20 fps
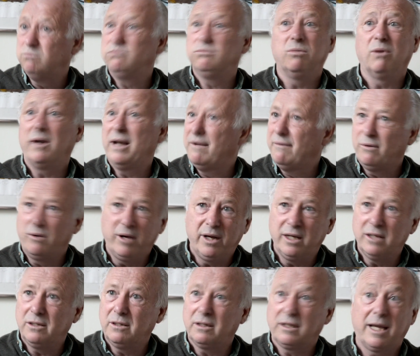whatever it
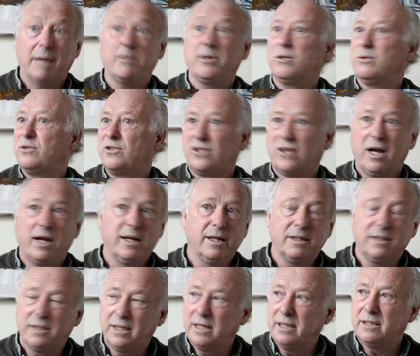is, a chemical
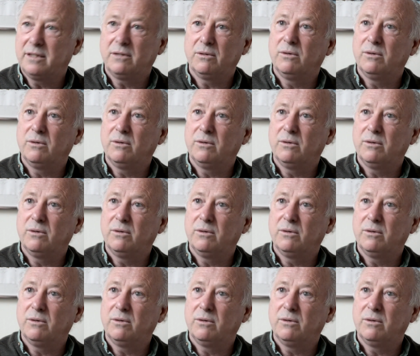scientist?